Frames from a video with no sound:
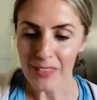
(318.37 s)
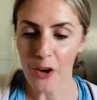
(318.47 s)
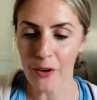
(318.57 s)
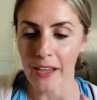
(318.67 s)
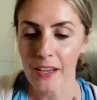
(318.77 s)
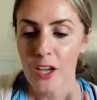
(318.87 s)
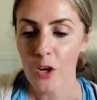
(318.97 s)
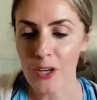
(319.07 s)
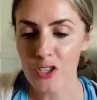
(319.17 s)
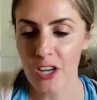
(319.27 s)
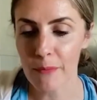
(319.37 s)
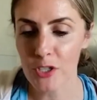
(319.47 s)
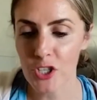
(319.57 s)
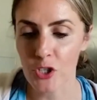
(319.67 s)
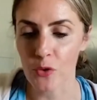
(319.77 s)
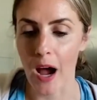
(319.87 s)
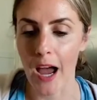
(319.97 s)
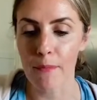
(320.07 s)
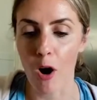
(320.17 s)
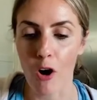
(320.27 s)
Okay, question number 2.
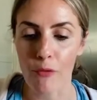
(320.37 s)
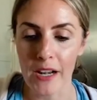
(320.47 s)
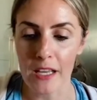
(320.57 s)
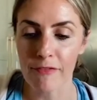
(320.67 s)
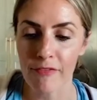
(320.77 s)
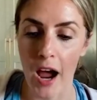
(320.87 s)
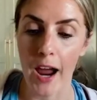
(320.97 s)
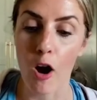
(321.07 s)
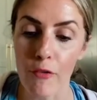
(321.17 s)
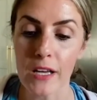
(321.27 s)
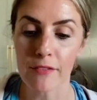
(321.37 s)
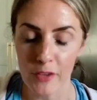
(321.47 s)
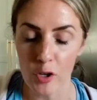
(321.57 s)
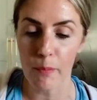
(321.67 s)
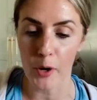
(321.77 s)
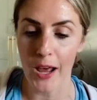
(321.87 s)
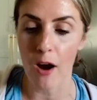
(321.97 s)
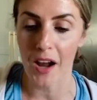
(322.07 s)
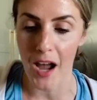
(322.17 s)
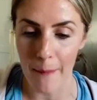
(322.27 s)
I already feel
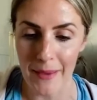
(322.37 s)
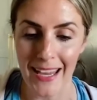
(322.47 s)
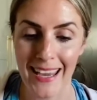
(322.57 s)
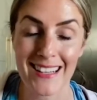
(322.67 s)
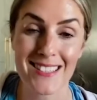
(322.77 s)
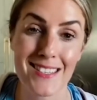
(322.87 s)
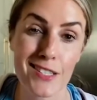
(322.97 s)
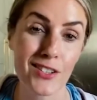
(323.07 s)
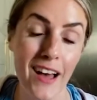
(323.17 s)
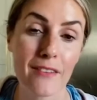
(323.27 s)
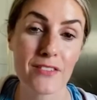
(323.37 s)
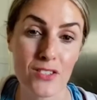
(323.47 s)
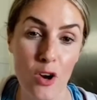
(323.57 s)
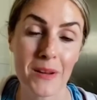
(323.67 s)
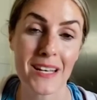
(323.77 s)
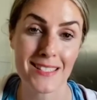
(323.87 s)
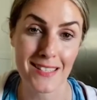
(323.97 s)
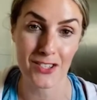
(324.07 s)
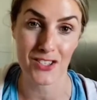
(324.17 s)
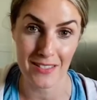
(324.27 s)
burnout coming, and I still have so many
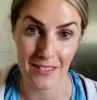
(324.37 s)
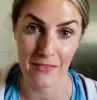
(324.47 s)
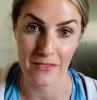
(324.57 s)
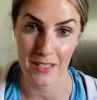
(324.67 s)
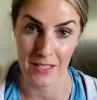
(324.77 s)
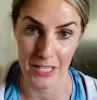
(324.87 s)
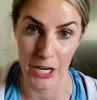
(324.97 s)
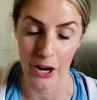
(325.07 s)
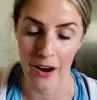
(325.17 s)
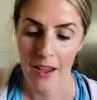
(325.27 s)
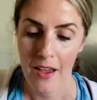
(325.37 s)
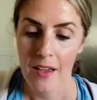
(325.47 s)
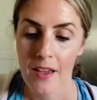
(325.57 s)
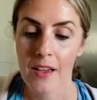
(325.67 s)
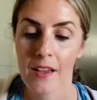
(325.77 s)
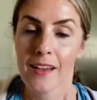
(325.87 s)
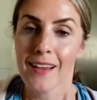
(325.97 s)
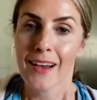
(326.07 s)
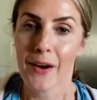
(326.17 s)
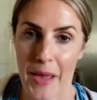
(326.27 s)
sessions left this year.
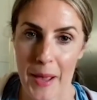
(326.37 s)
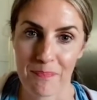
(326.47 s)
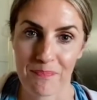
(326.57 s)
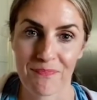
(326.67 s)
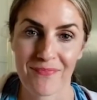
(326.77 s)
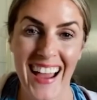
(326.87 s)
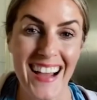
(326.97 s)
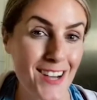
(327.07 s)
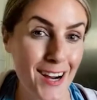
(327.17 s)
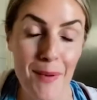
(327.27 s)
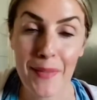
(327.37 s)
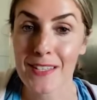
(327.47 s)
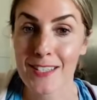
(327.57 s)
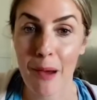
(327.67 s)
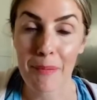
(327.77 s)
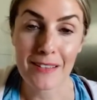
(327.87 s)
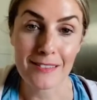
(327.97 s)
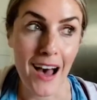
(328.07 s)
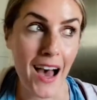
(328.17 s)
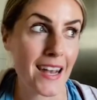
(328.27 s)
Okay. I talk about this topic a
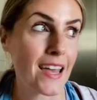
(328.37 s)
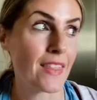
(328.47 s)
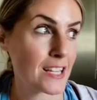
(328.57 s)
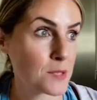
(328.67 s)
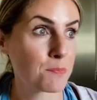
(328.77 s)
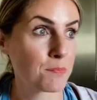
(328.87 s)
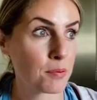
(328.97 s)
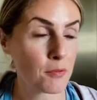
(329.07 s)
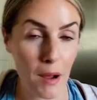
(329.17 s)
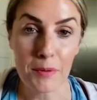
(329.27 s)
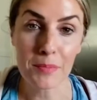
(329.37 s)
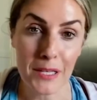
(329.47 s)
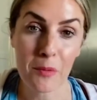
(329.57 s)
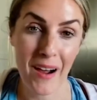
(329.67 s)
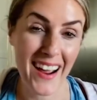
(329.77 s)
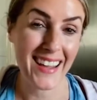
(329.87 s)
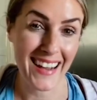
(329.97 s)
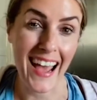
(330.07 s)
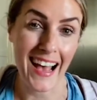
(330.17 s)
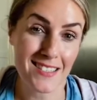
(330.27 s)
lot, and that's probably why I
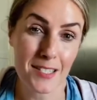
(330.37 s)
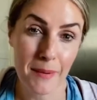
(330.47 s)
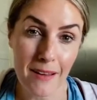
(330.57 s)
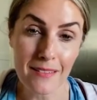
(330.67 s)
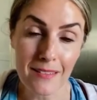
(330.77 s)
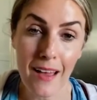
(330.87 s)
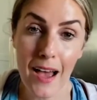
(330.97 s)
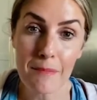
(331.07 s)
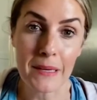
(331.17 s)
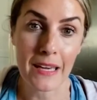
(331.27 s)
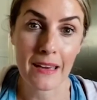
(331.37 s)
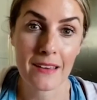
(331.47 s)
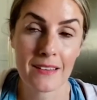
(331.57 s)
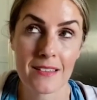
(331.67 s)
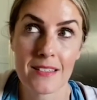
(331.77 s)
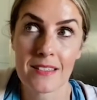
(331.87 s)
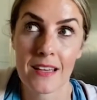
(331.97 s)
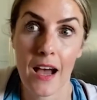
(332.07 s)
get asked about it a lot, because